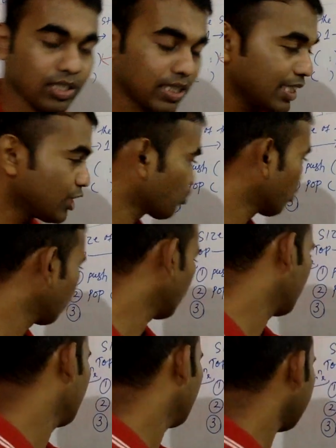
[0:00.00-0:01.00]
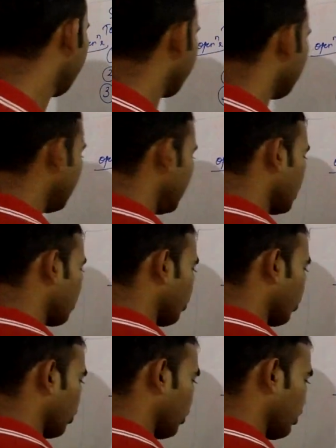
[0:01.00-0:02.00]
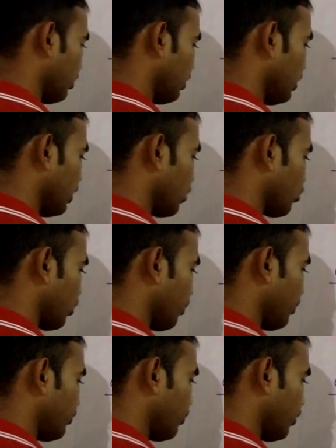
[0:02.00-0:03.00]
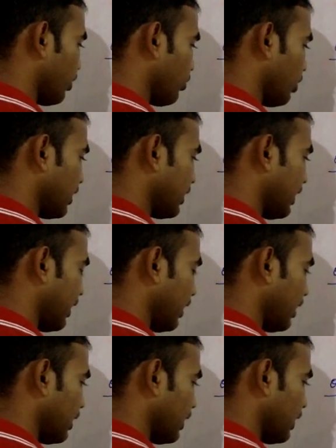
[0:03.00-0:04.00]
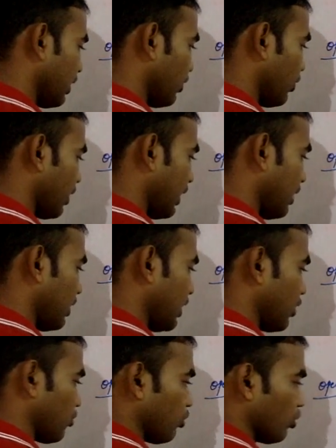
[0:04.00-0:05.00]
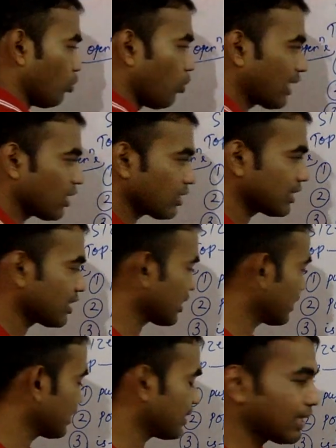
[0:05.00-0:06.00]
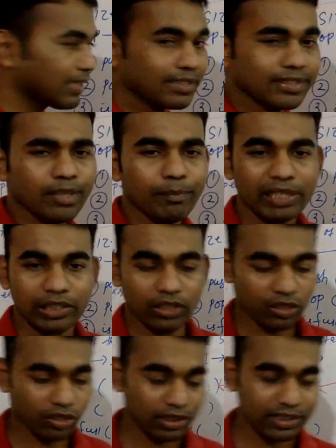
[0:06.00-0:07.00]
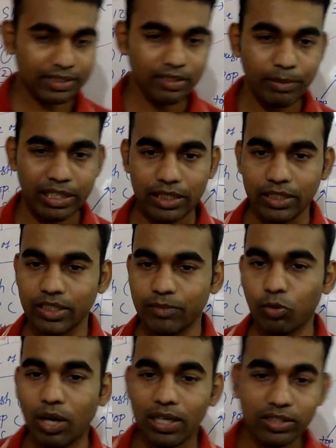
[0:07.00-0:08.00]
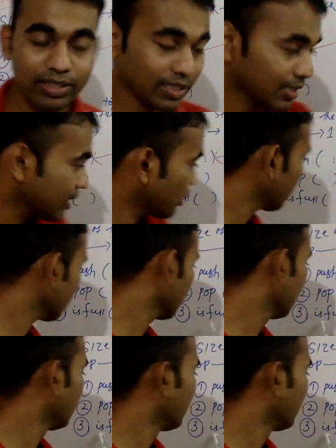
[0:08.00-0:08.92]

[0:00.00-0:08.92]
is full. Okay, is full. So before going there, okay, is full. What does this is a method or this is a mechanism. What does this returns?